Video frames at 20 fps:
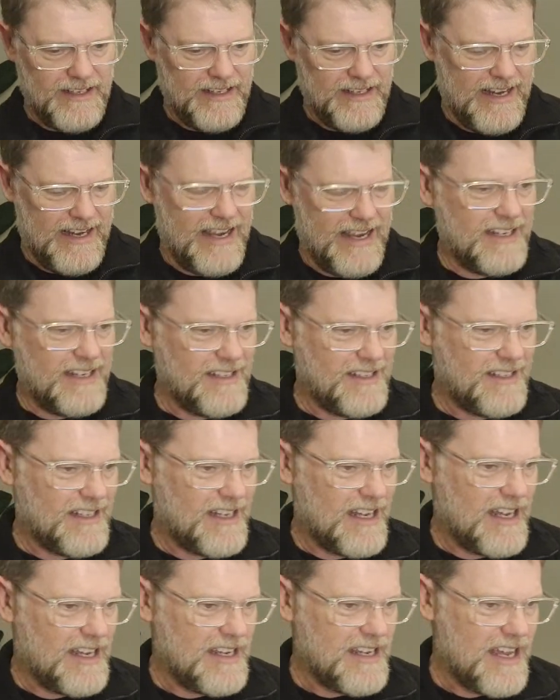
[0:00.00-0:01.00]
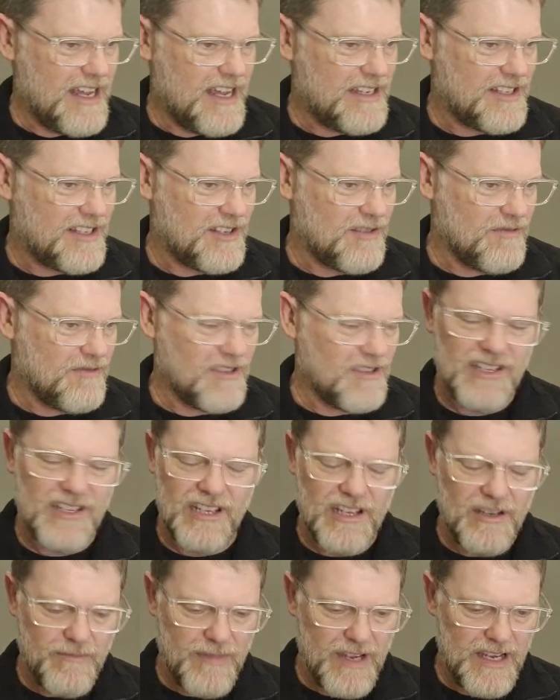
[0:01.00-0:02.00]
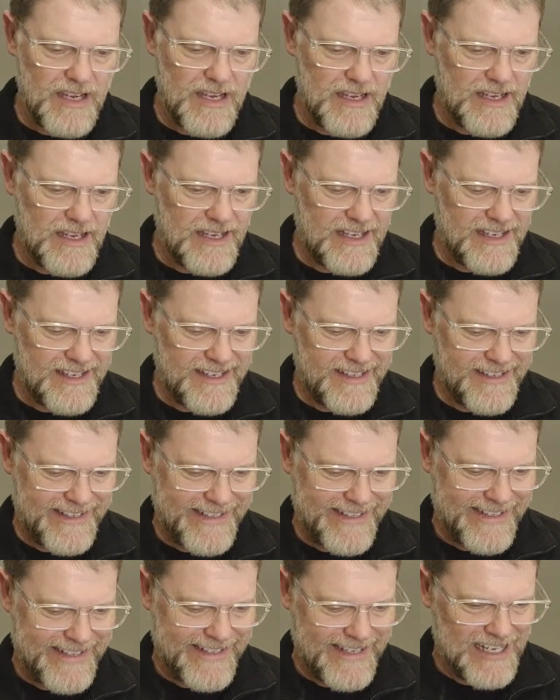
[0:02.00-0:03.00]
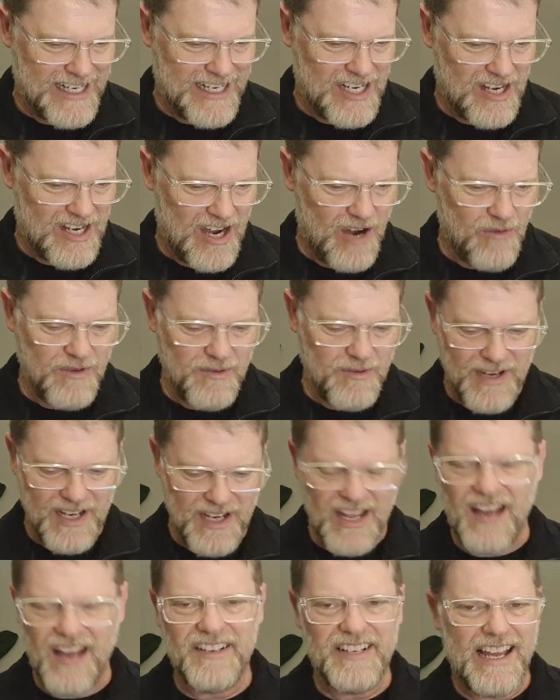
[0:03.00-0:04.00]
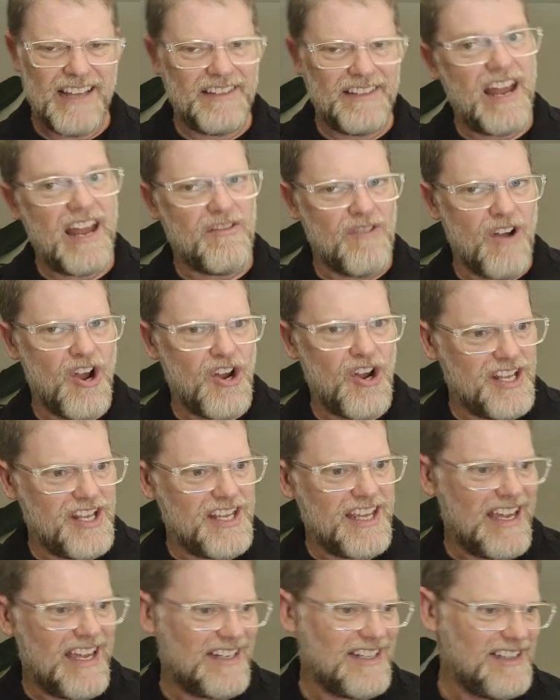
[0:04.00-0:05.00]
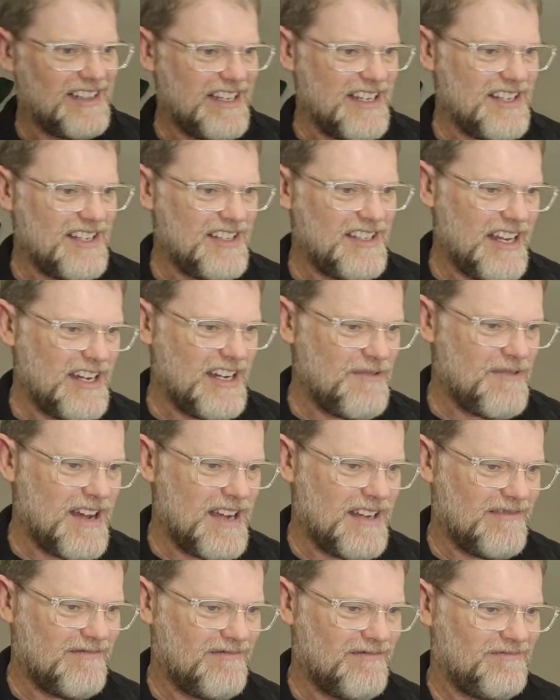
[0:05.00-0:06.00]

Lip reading: And yes, you wouldn't see me. I wouldn't be going down that road again, at least anyway.